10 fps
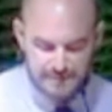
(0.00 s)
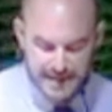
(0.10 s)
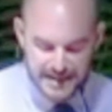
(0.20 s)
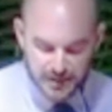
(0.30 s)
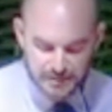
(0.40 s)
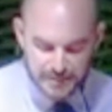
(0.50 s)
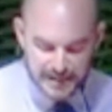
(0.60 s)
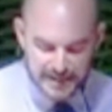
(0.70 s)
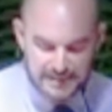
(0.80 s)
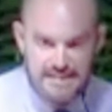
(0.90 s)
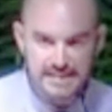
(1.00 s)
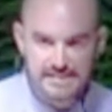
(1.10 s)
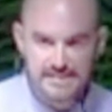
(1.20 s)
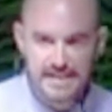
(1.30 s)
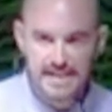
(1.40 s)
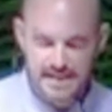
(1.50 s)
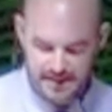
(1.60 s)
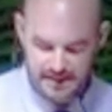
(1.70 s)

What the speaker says: Peter begins to sink